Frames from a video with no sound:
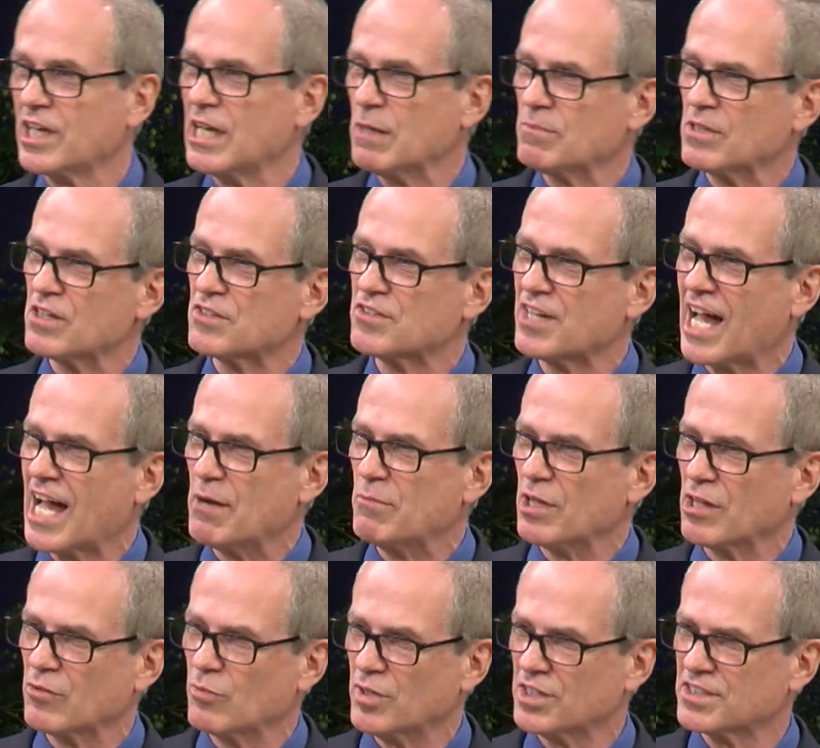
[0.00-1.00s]
keep the
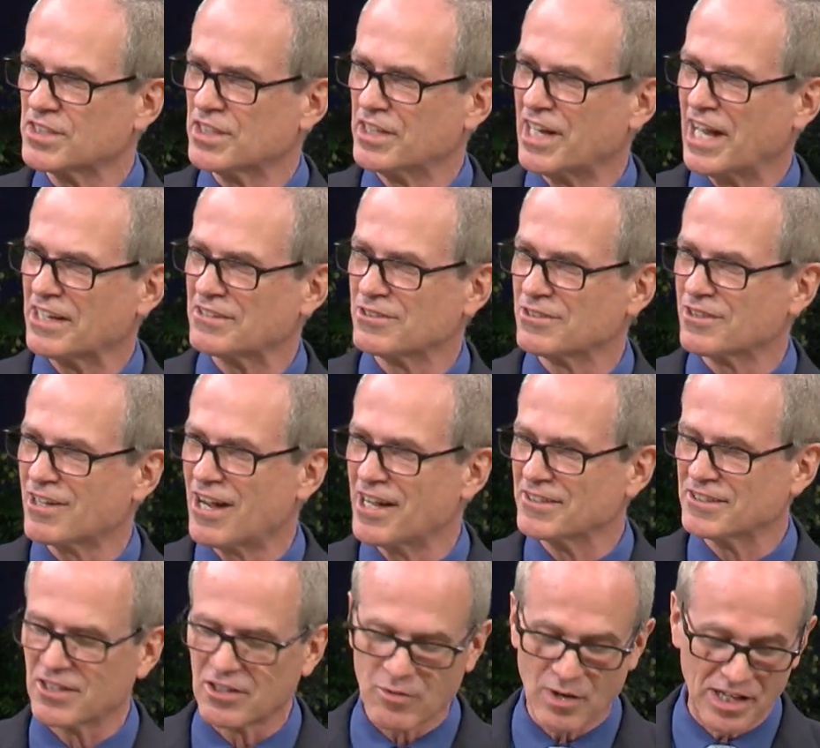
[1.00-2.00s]
Sabbath, what's the natural
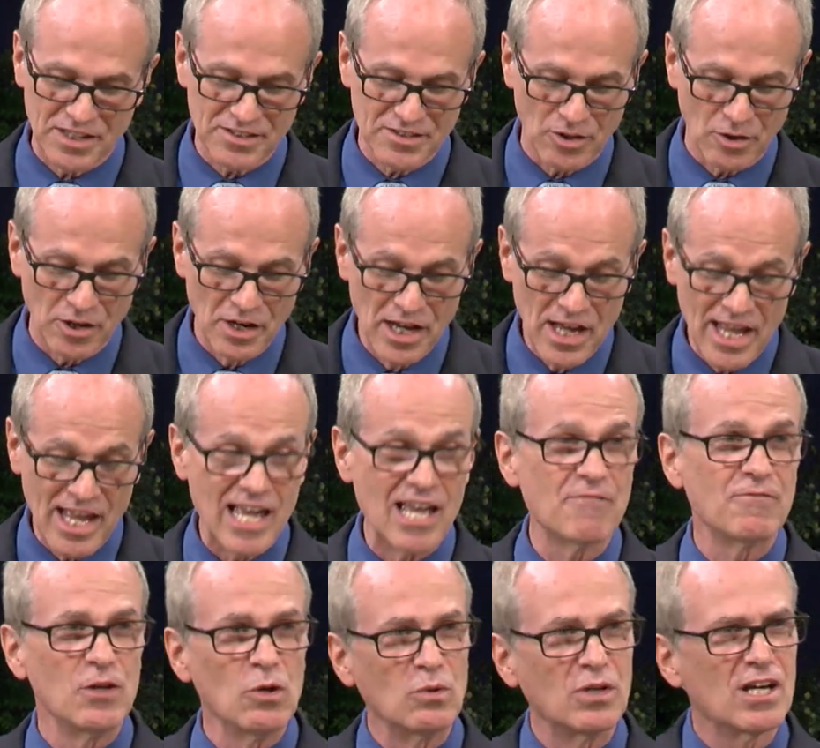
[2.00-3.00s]
consequence? Or if you